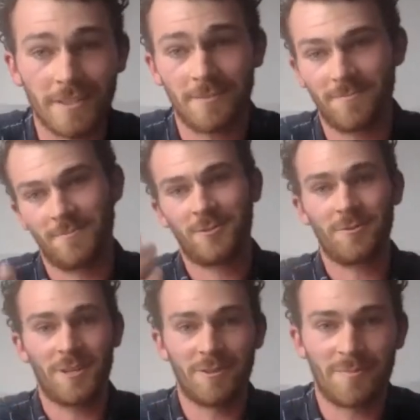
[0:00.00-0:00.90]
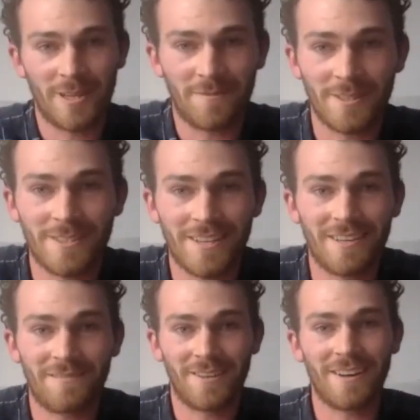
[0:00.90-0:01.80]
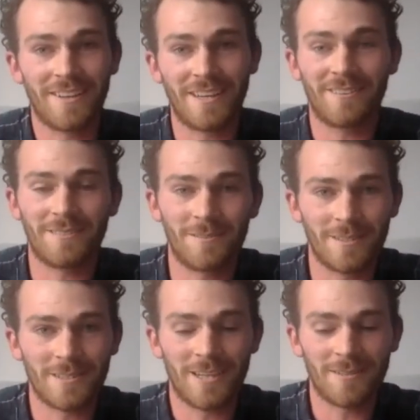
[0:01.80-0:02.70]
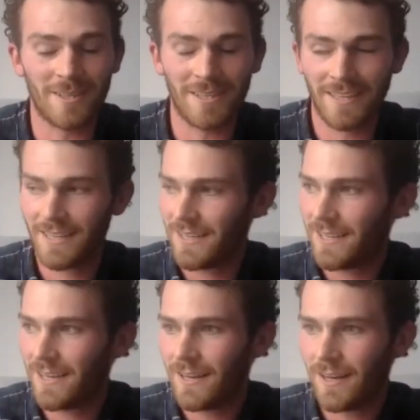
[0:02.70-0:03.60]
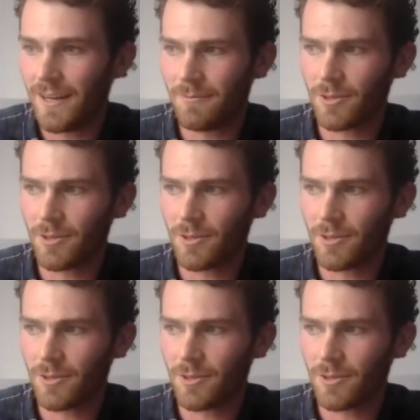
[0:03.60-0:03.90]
as I'm sure you would be if you're out there all the time, right?